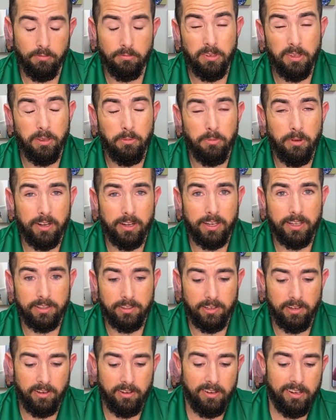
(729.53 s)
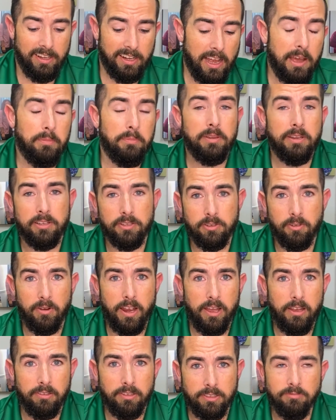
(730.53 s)
really want to get there and not be as
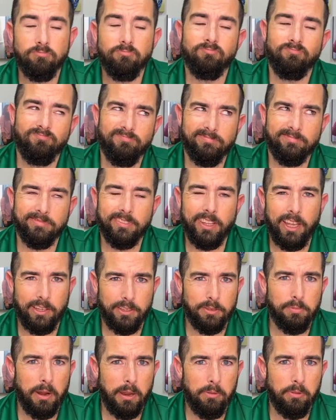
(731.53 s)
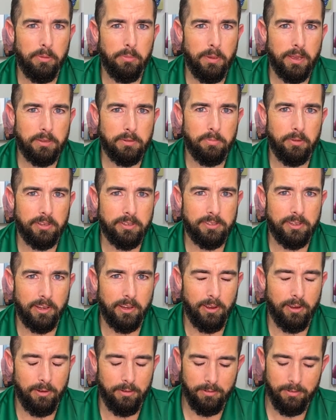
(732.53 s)
crowded, that is probably the best place to
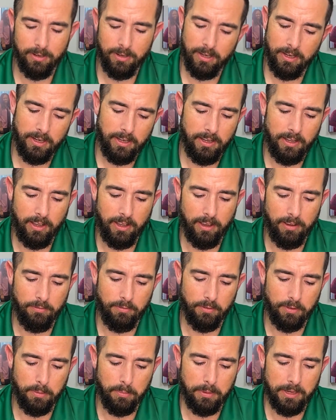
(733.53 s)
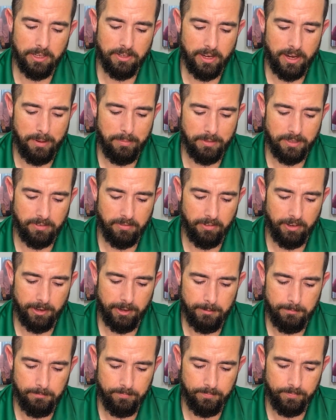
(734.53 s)
go for the beach atmosphere.
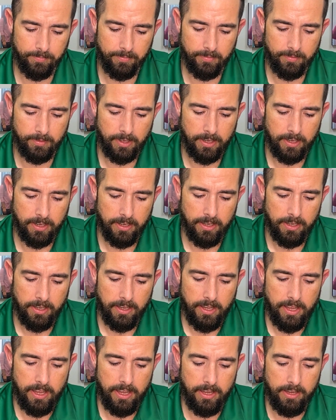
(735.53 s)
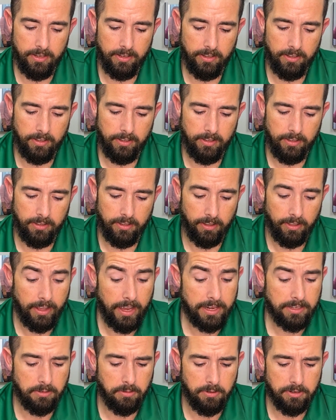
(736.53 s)
And the
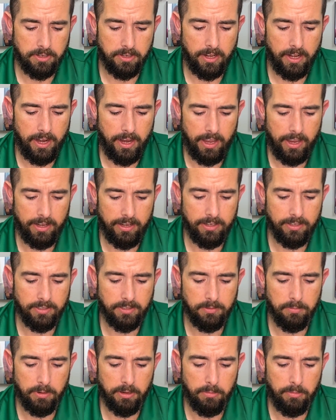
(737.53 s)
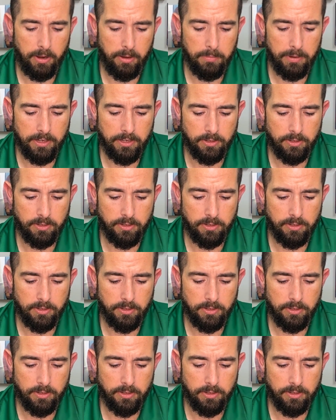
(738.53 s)
last question I had is Miramar Beach